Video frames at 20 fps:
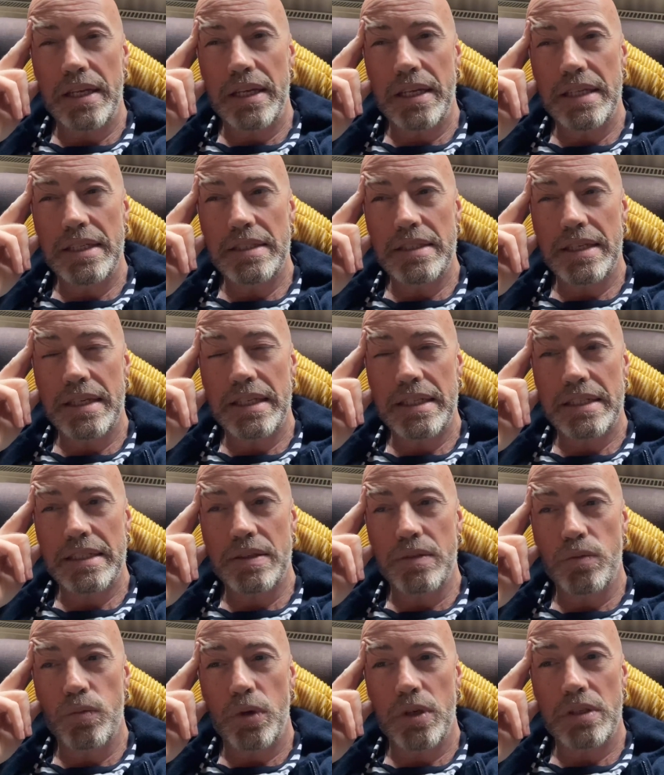is it,
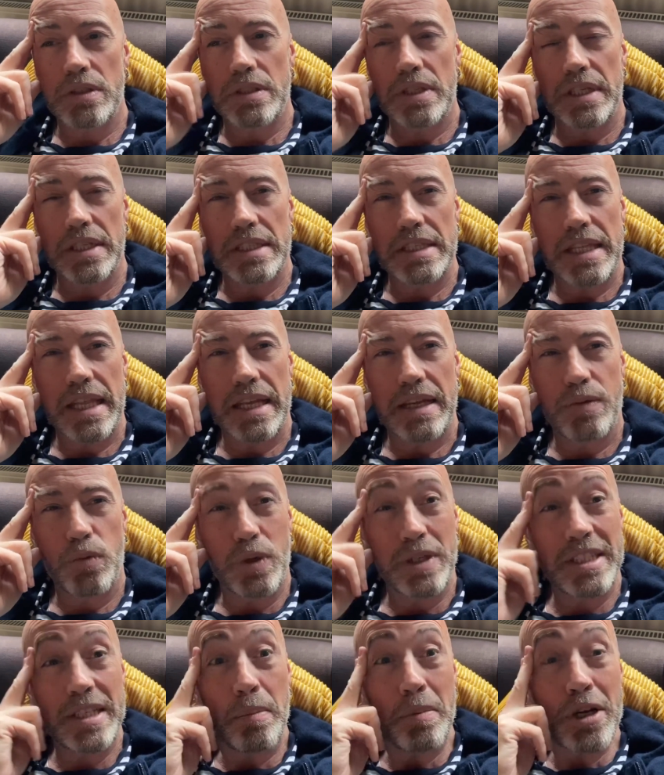and what
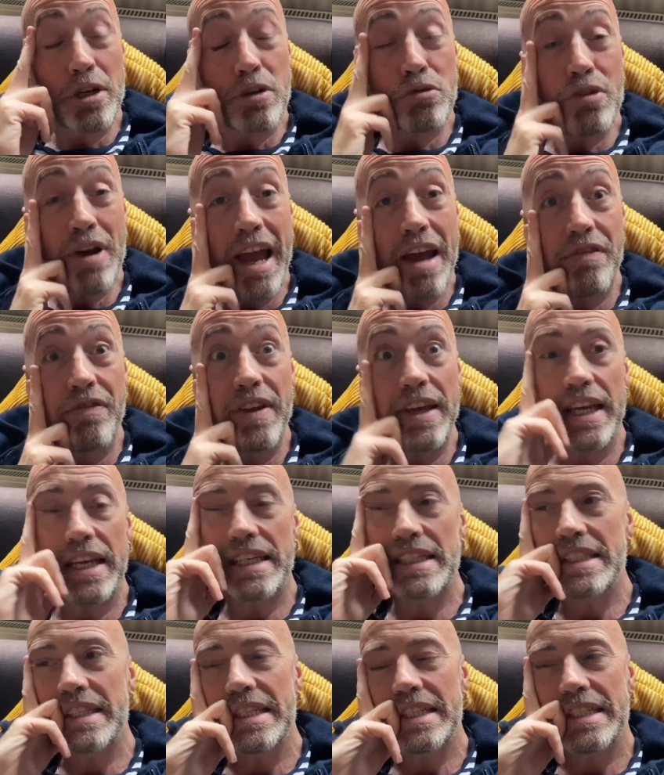demographic
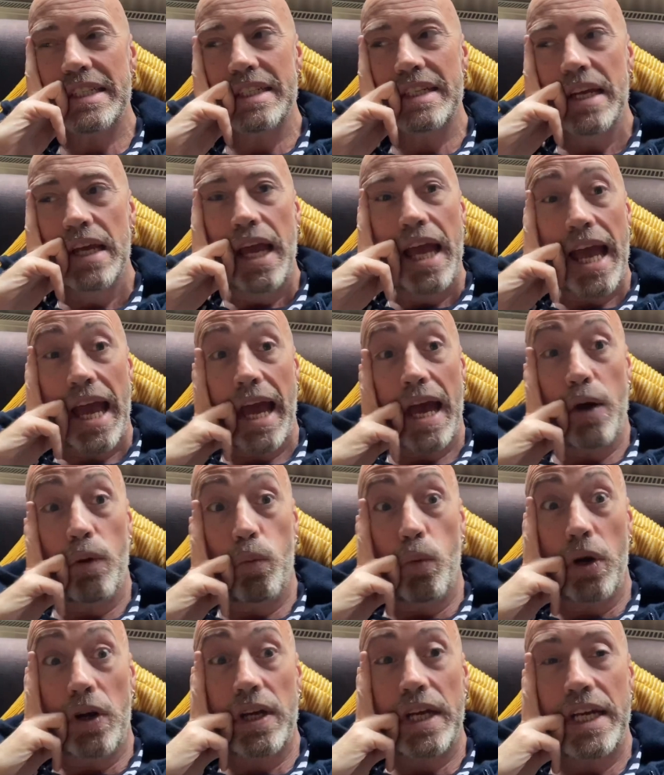is it, and
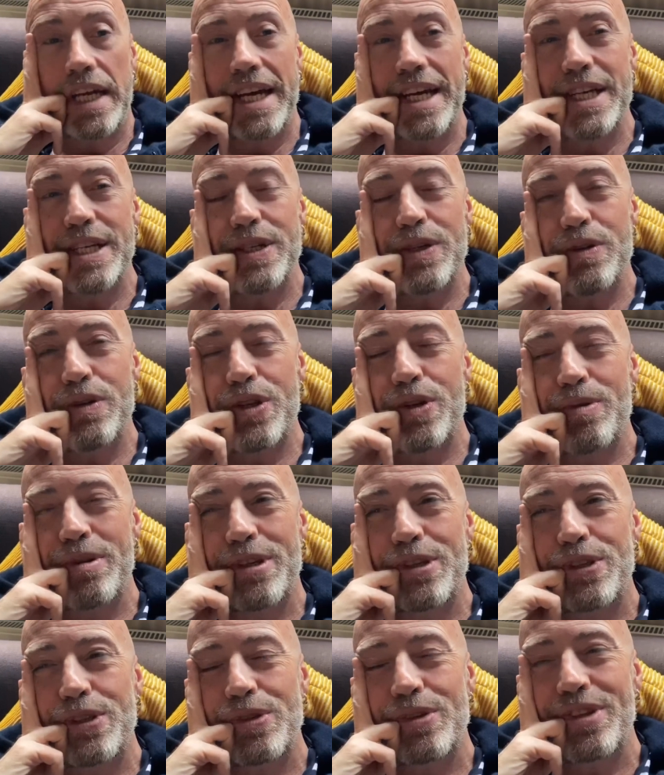what can I do to
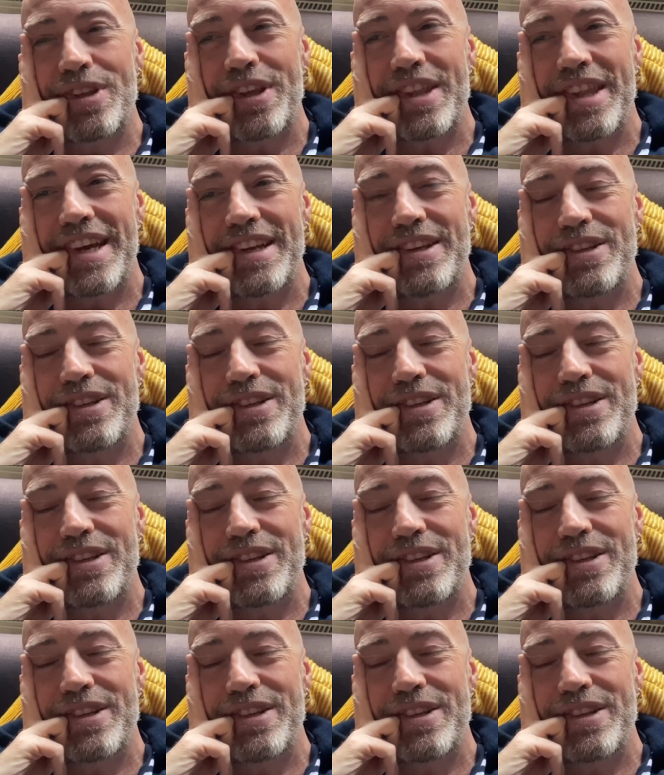ensure that